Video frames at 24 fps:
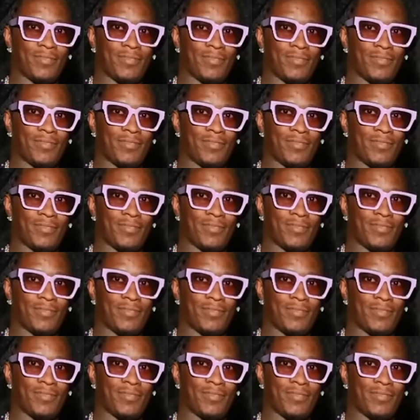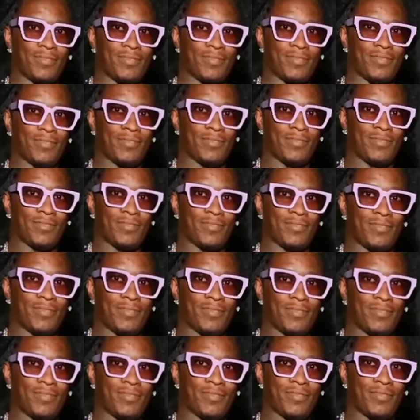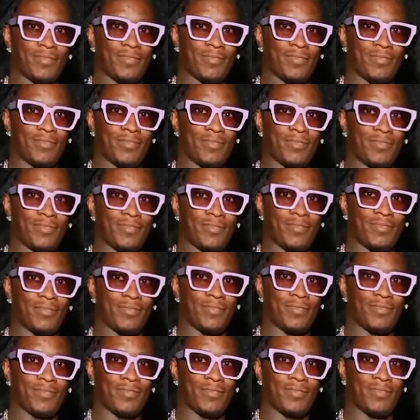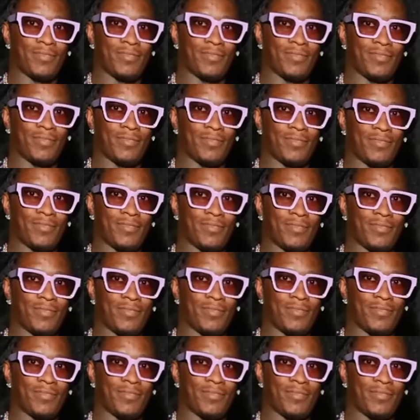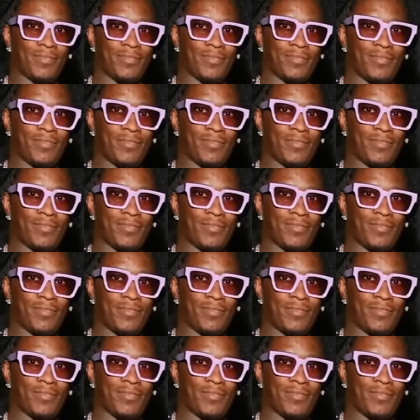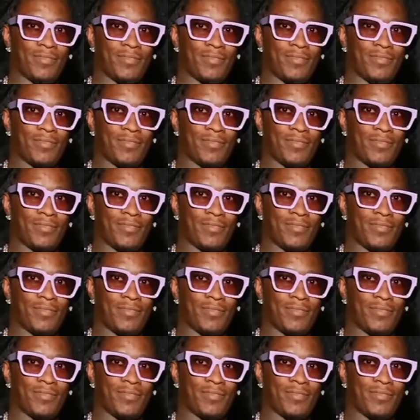This person isn't speaking.